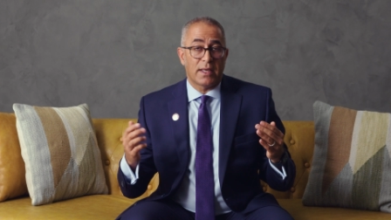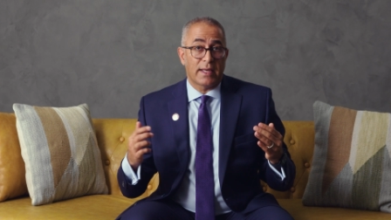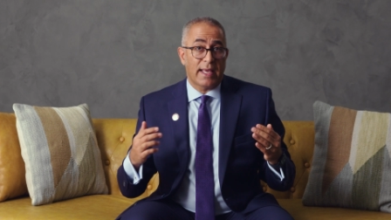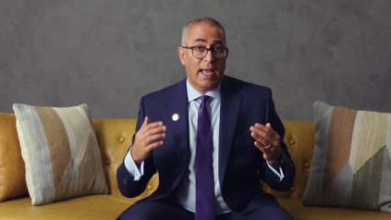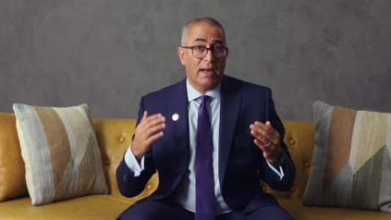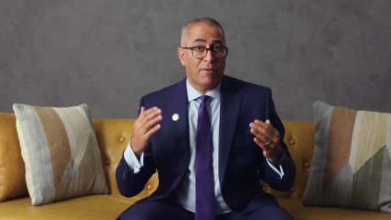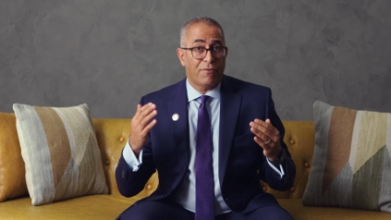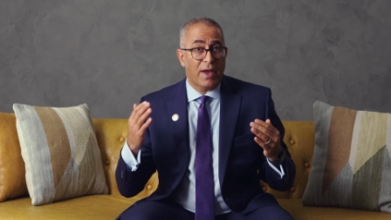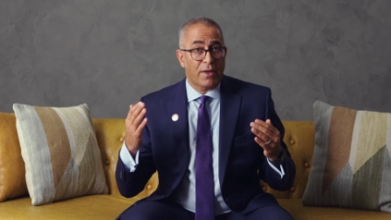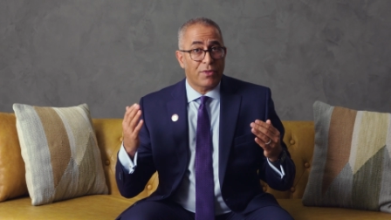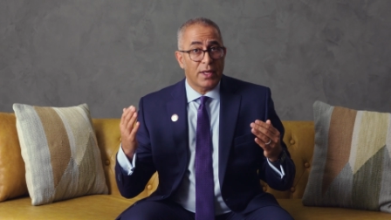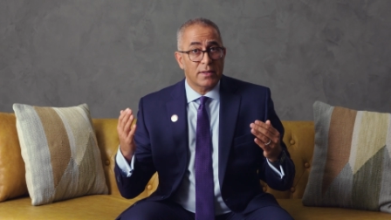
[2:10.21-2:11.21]
It can
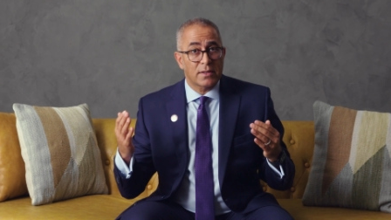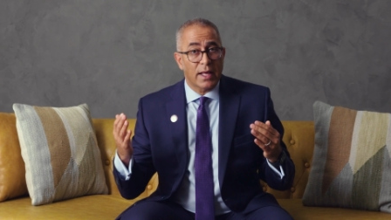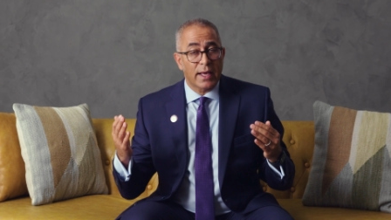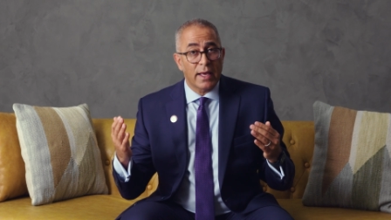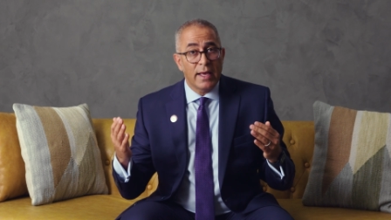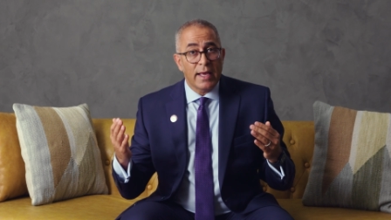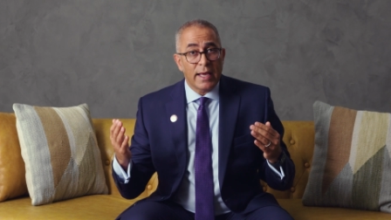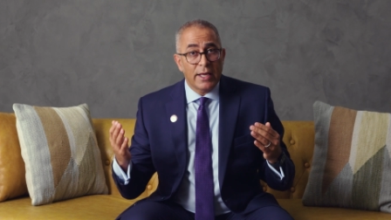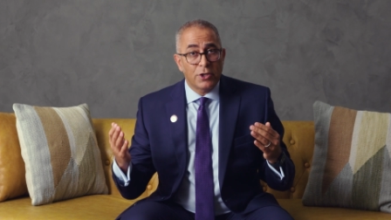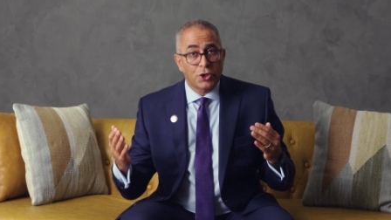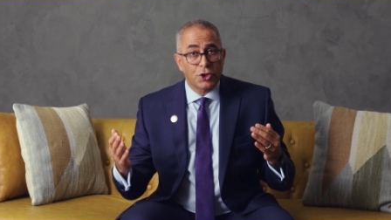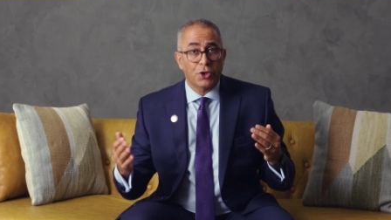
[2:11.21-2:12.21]
affect things like
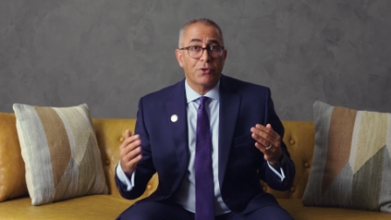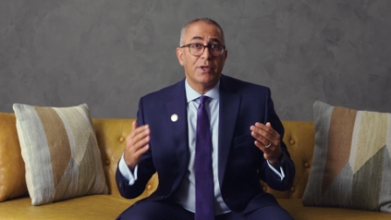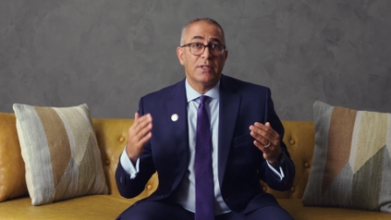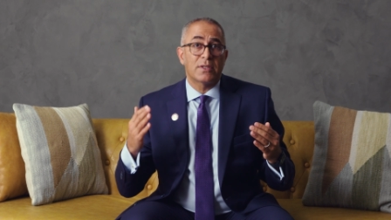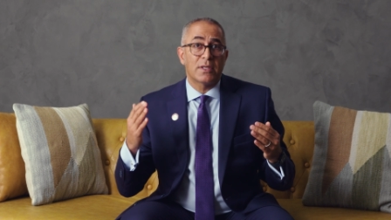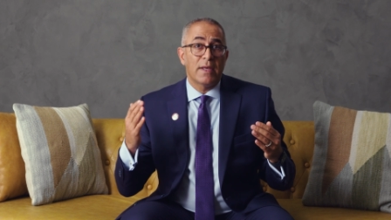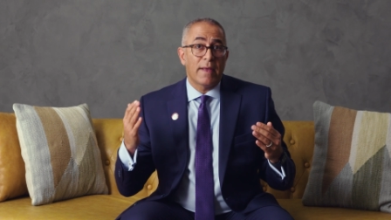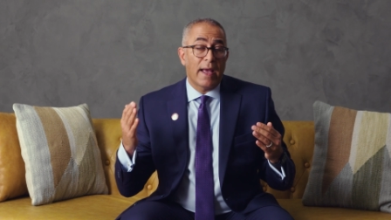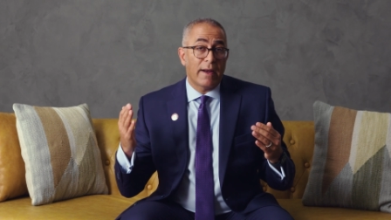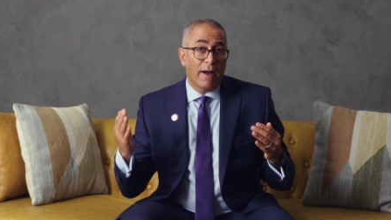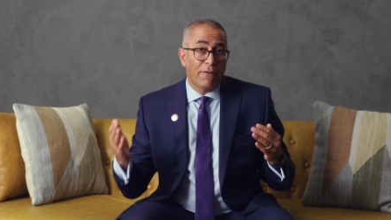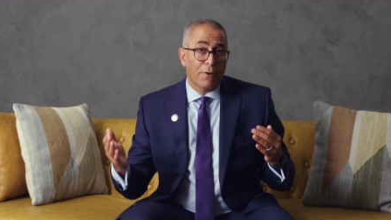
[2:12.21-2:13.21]
insurance
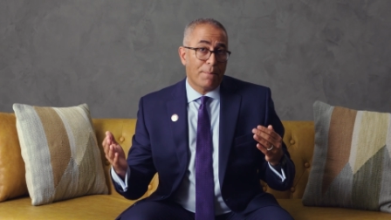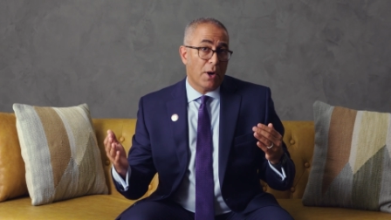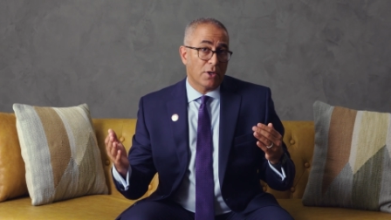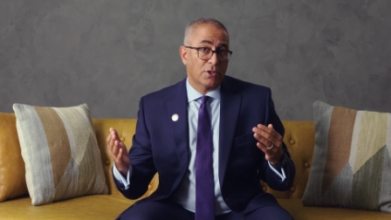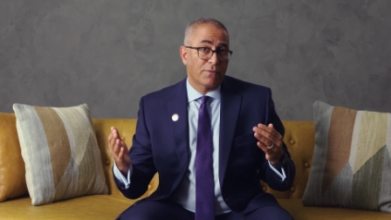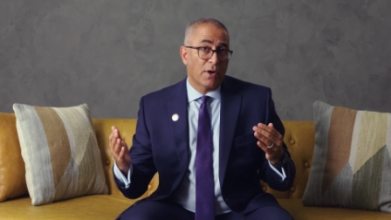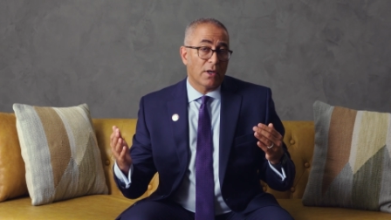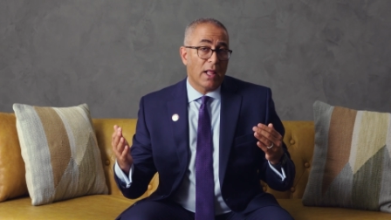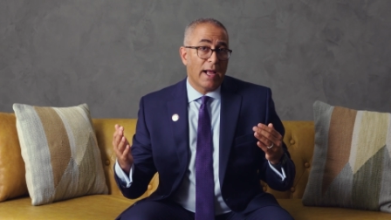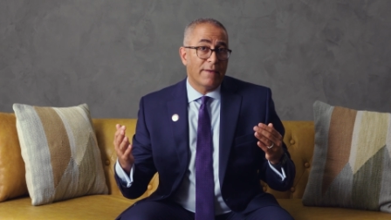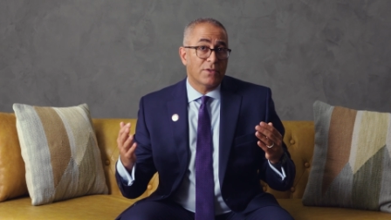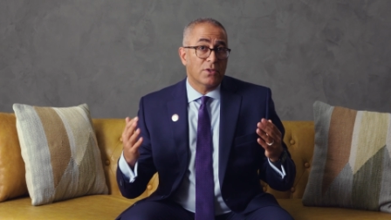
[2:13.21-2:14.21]
and other parts of our
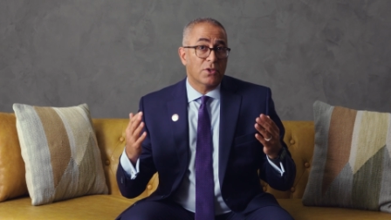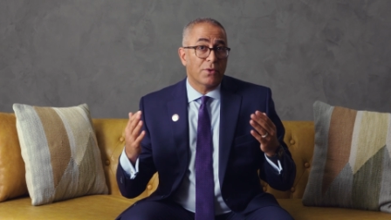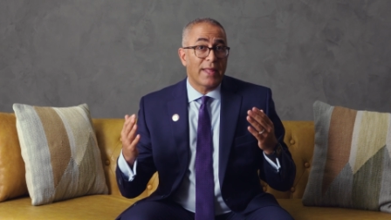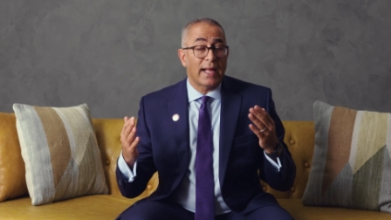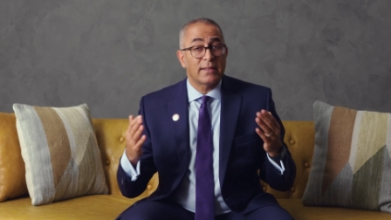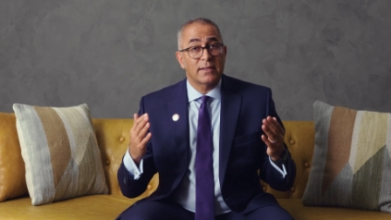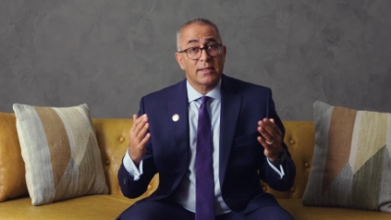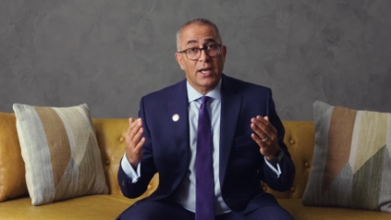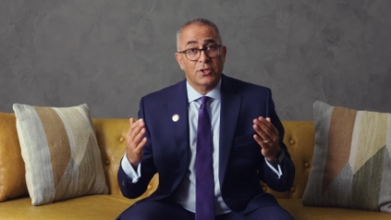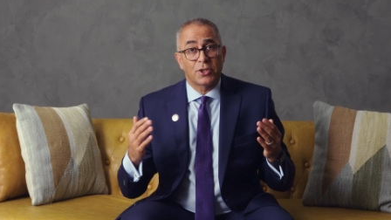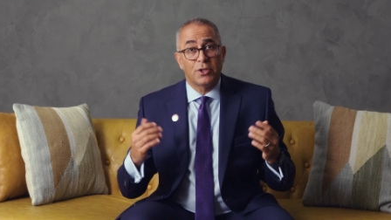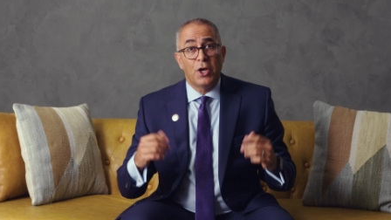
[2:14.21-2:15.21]
lives, and so that
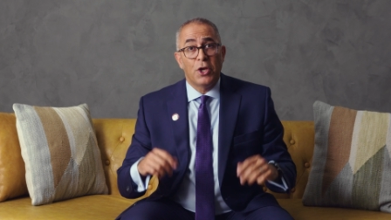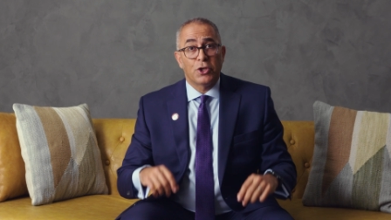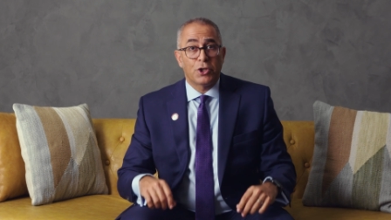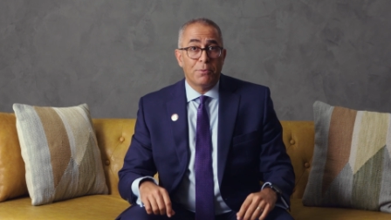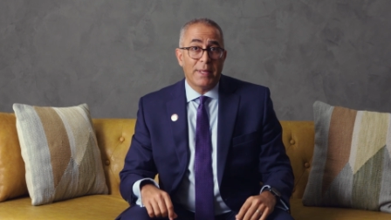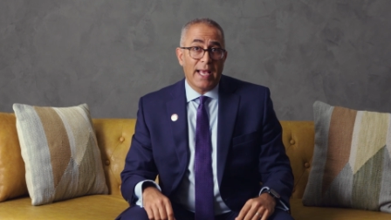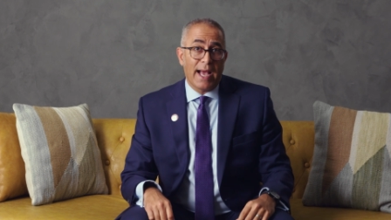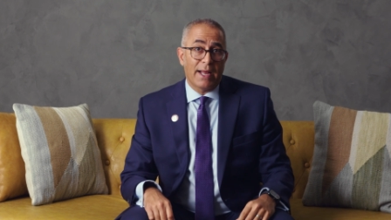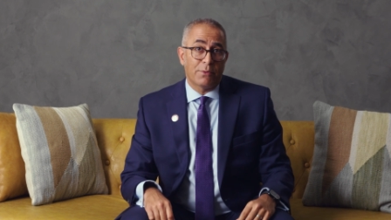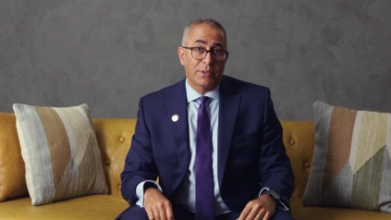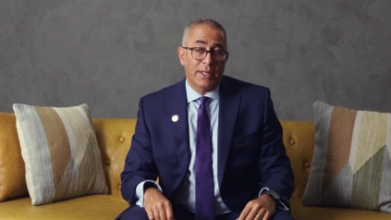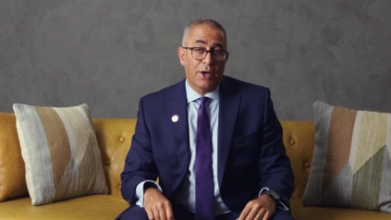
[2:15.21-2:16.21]
discussion should be
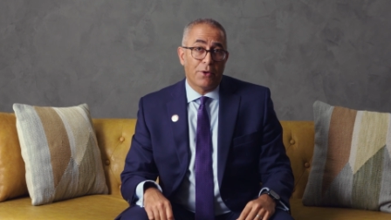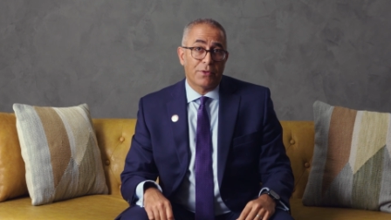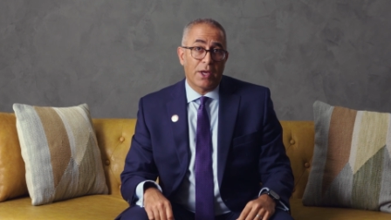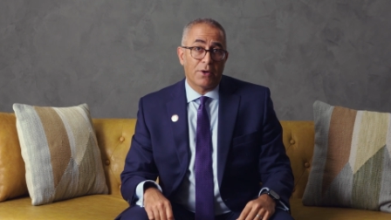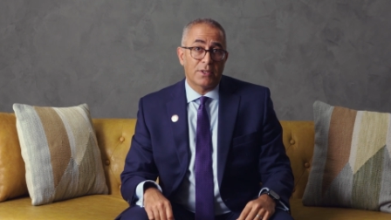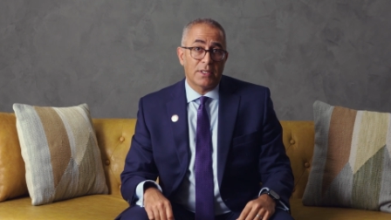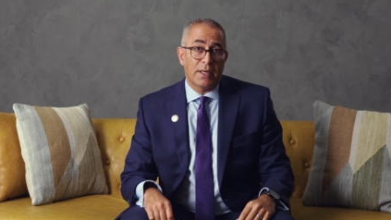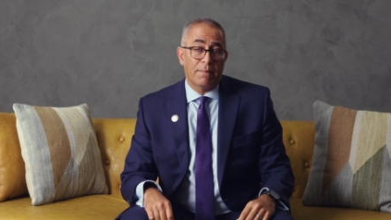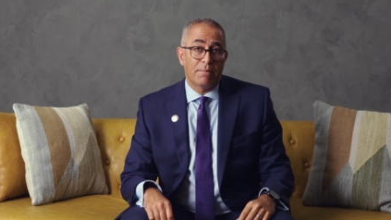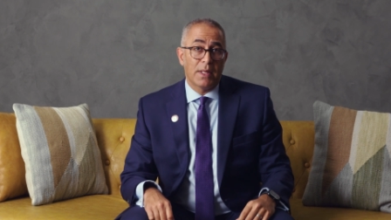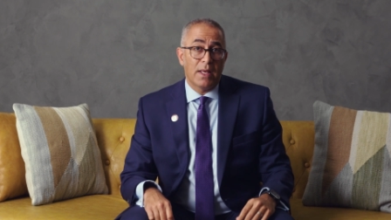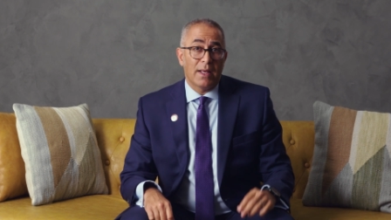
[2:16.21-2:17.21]
had with the healthcare team.